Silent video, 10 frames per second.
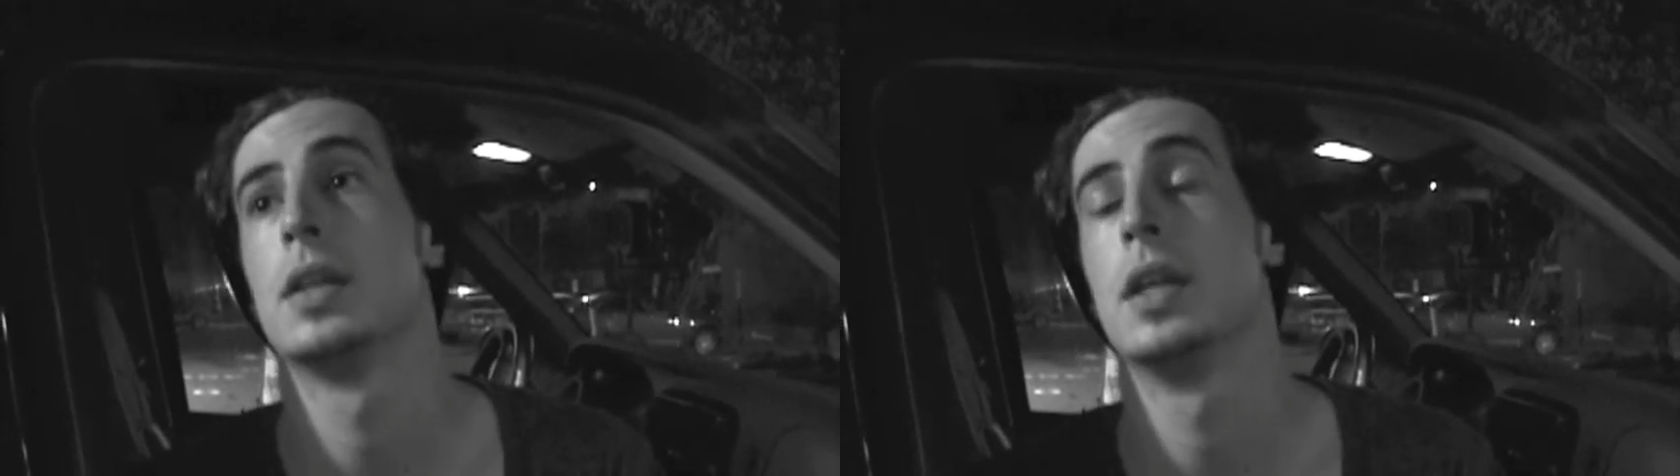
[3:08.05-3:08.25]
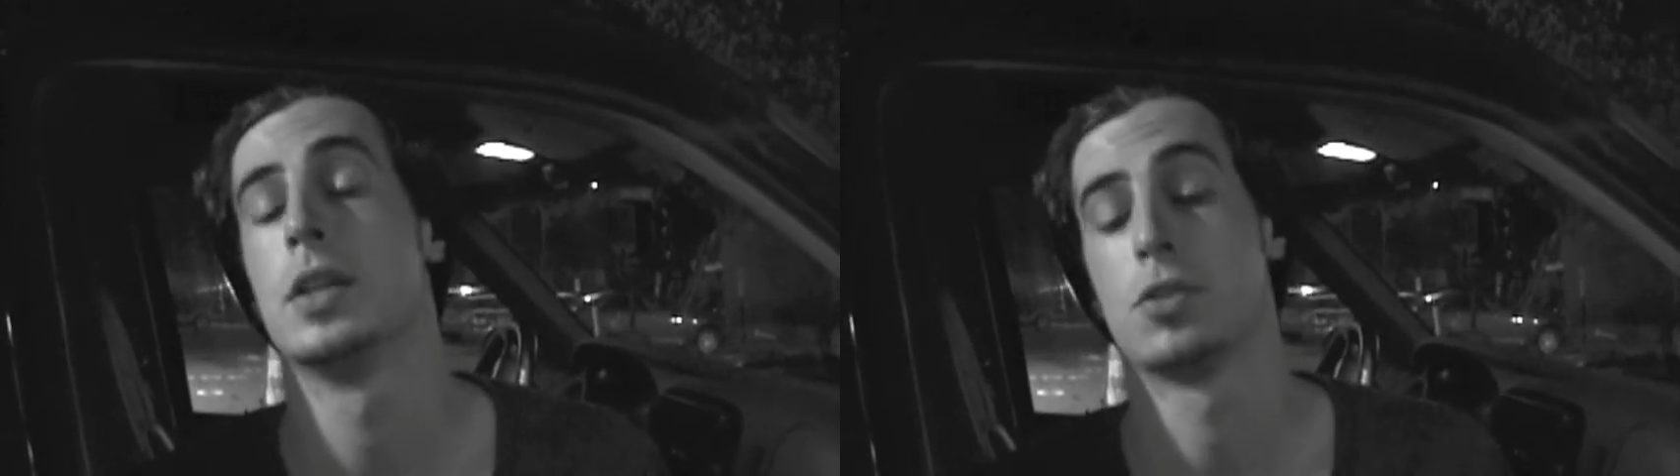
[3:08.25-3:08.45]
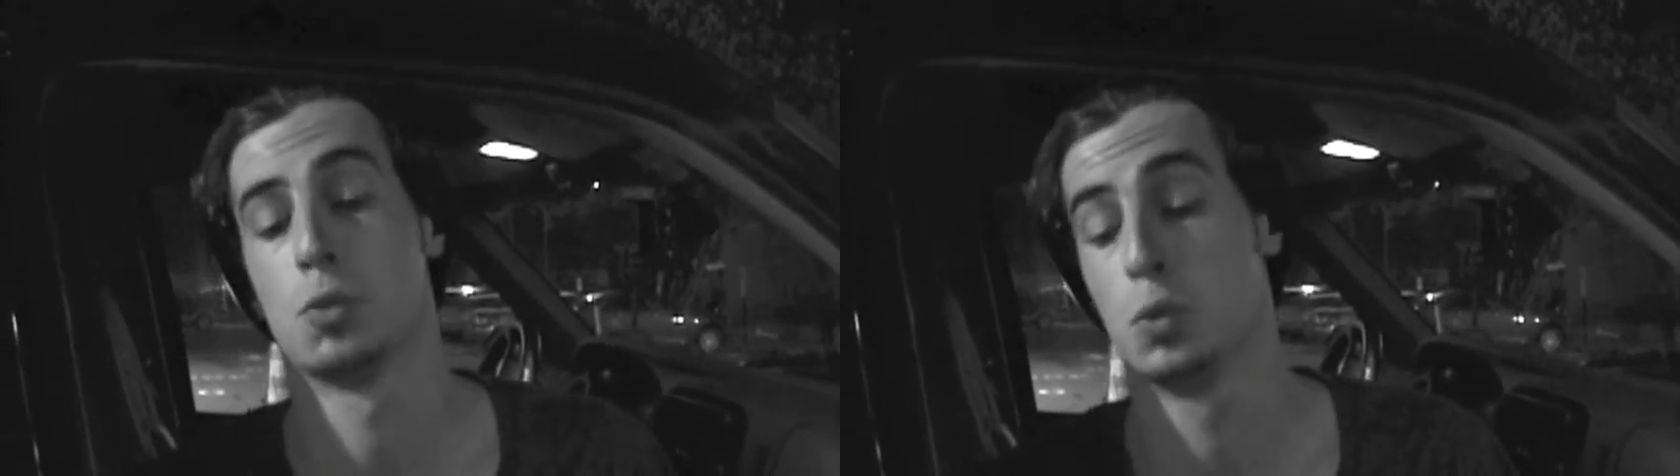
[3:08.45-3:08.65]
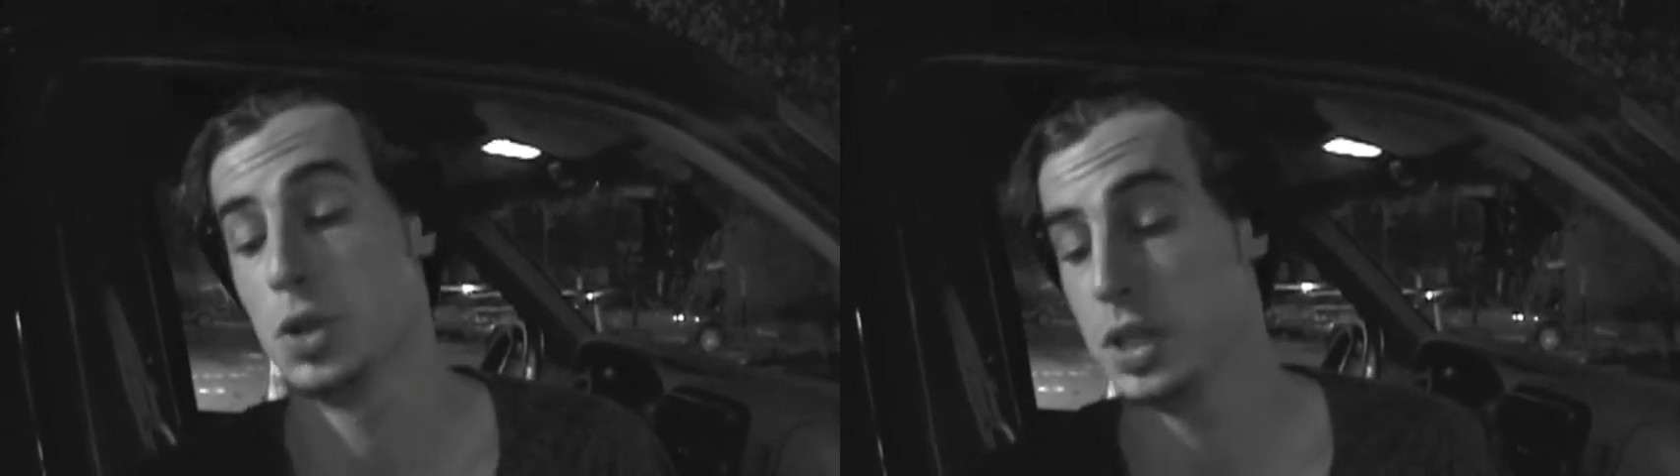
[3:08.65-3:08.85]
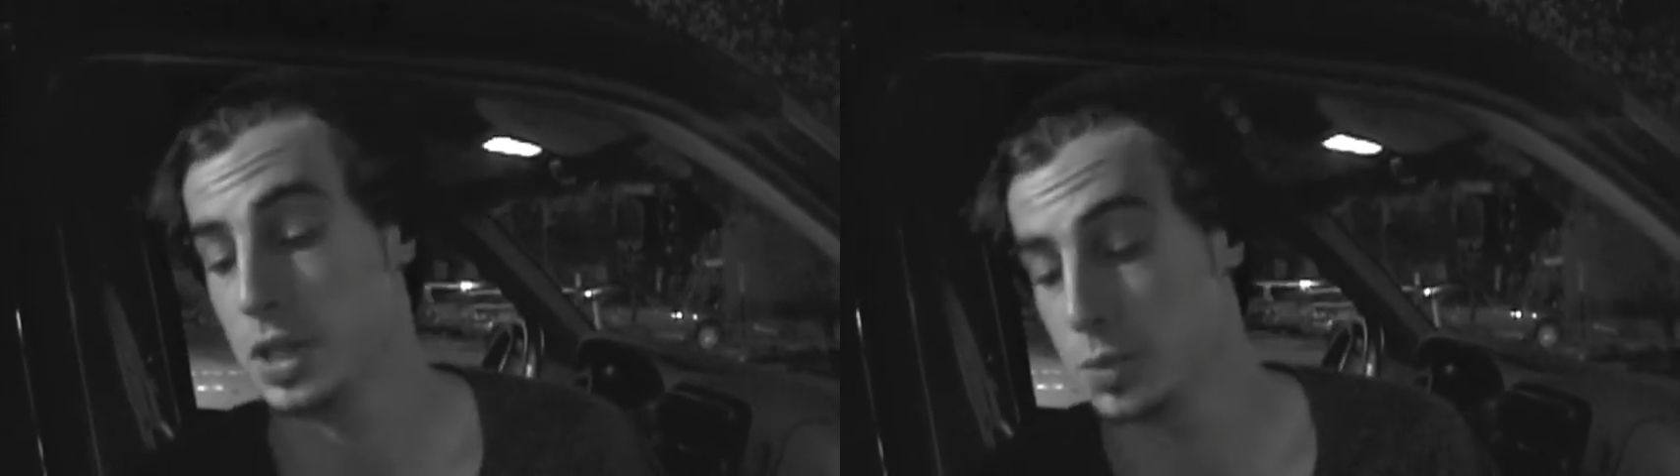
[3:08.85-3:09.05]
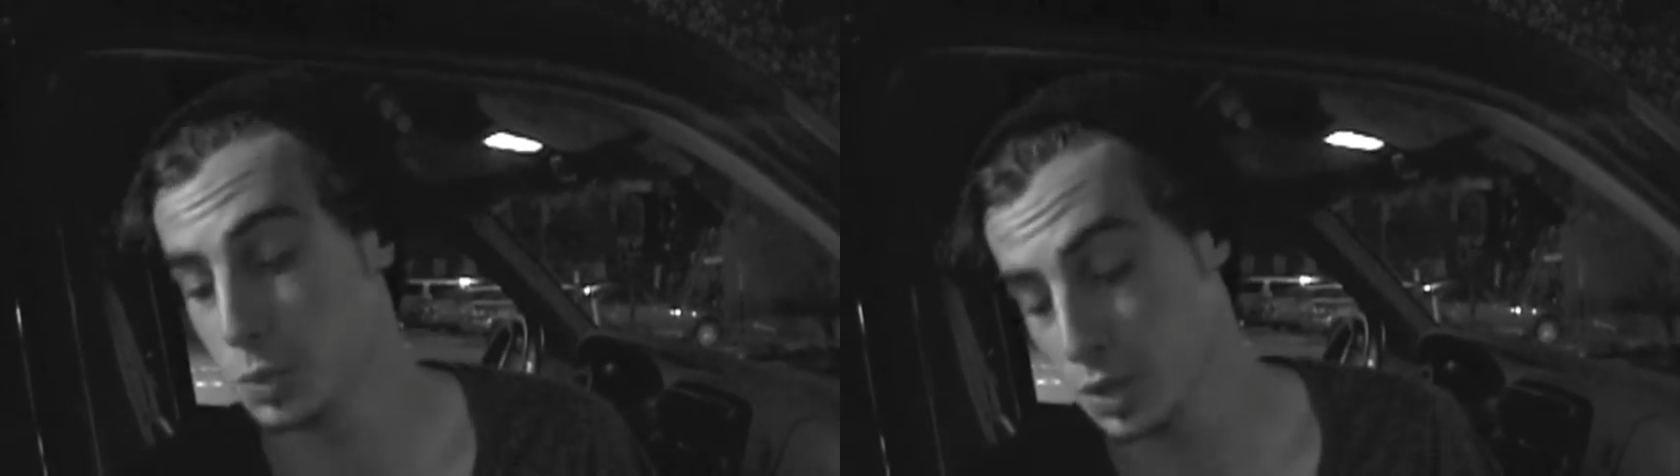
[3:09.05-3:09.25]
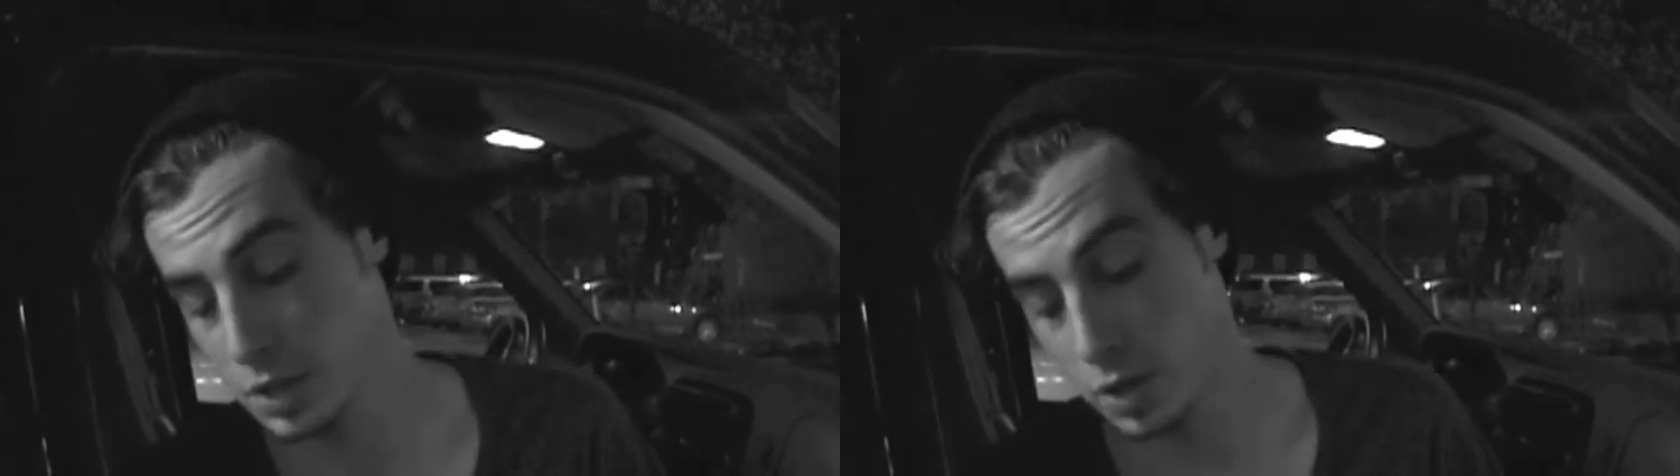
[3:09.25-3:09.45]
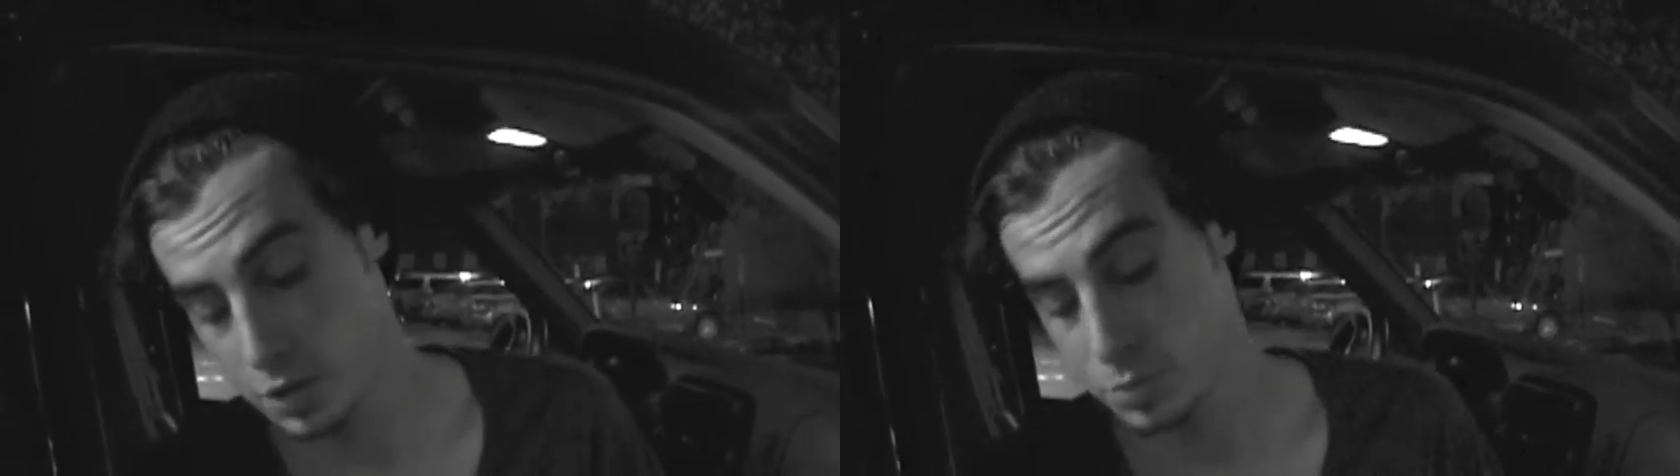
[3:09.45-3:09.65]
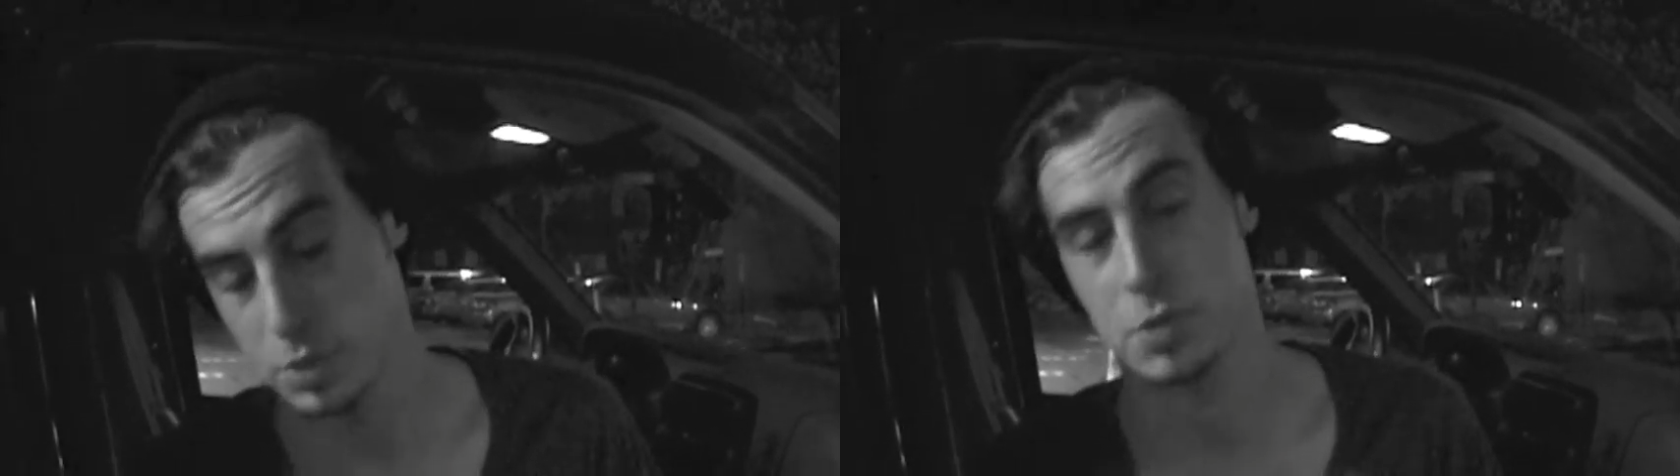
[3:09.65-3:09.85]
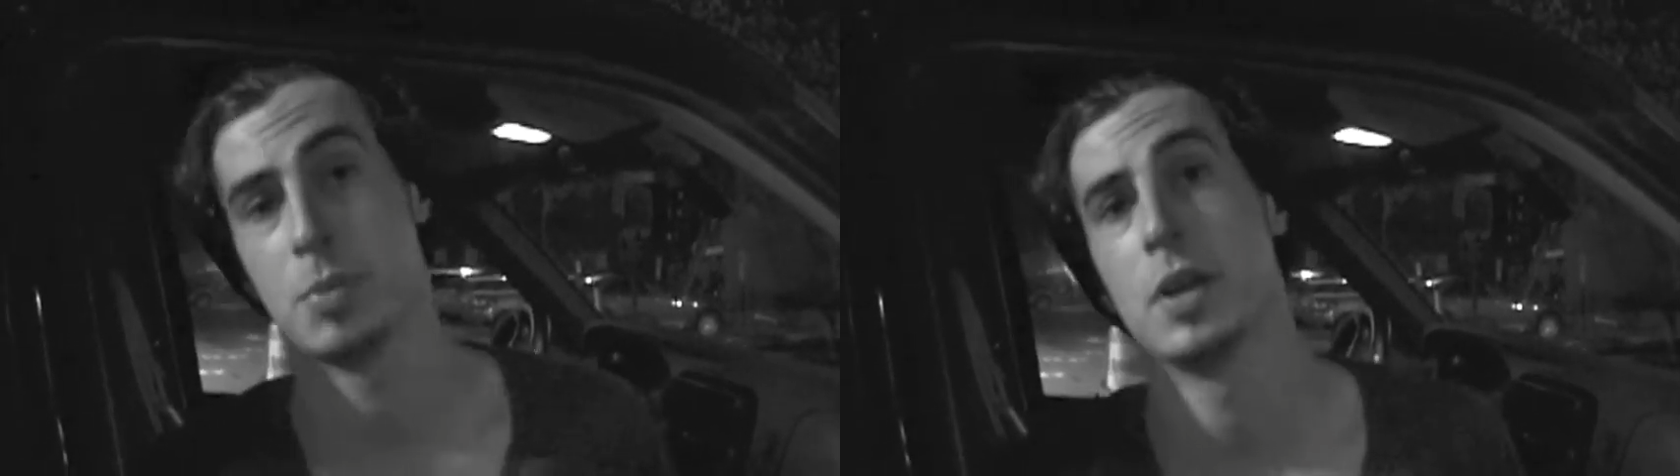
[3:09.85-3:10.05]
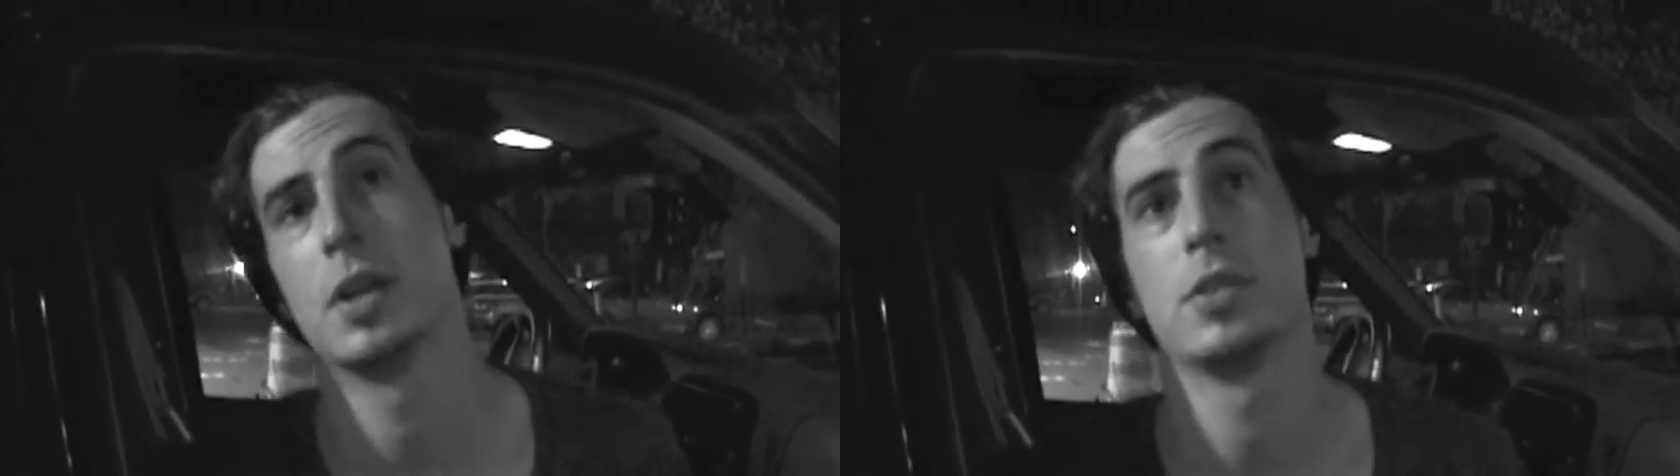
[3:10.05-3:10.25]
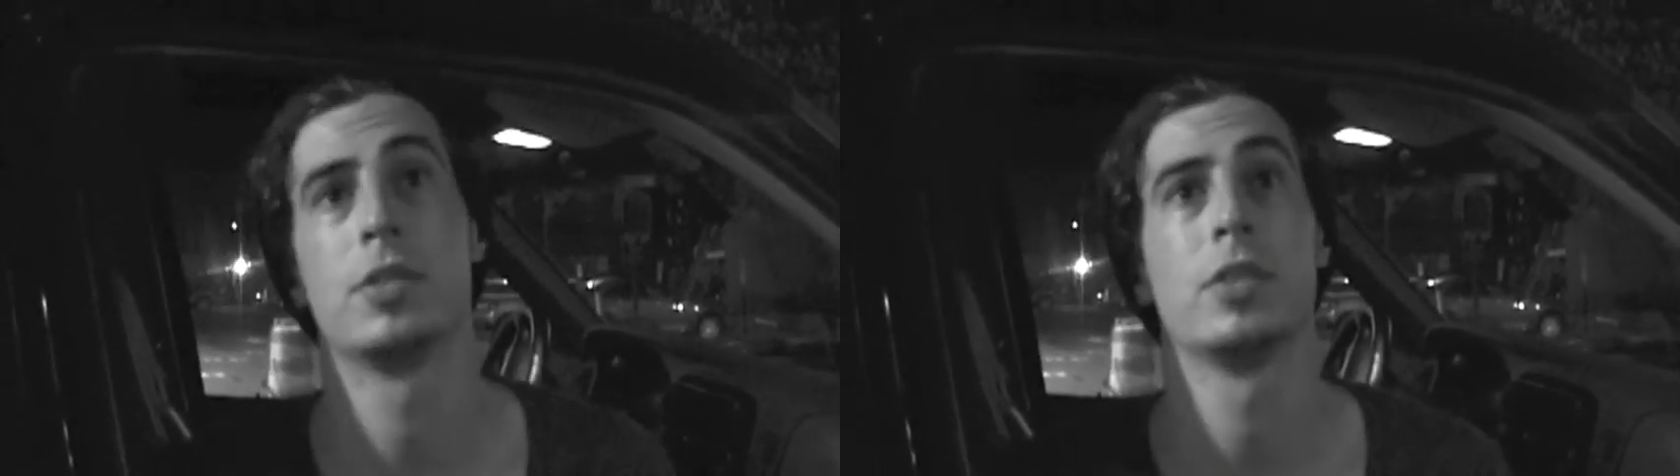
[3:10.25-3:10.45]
And it's a really awesome experience.